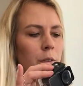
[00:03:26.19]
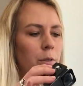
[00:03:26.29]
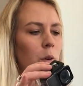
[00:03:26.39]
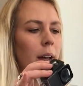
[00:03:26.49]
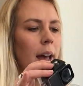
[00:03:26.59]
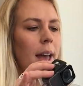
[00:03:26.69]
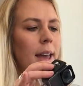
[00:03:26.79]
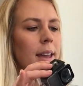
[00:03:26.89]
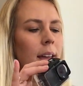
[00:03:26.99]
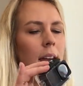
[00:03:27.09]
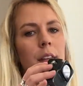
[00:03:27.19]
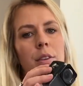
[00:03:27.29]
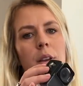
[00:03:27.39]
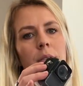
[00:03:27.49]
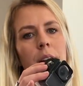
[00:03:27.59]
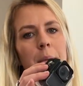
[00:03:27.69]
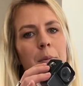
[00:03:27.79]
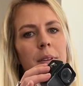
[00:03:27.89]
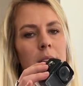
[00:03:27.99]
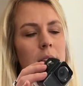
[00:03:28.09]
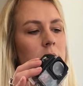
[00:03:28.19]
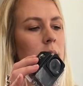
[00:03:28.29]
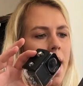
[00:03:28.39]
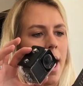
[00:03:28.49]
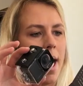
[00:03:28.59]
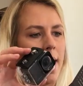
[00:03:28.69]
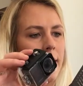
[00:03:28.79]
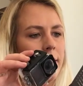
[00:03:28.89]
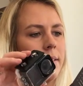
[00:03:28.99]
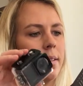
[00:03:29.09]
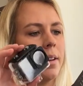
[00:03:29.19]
4K at 30 frames per second, and it